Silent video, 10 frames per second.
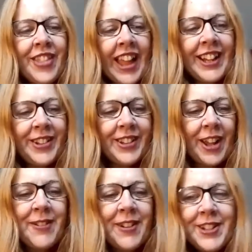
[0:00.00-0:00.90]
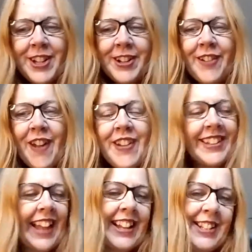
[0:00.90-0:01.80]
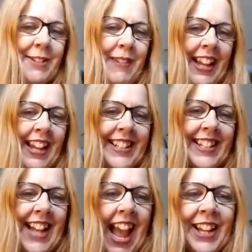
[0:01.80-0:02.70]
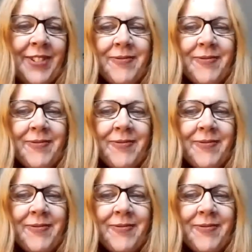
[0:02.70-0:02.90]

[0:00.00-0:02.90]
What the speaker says: thank you so much, Julia. Very excited to be here today.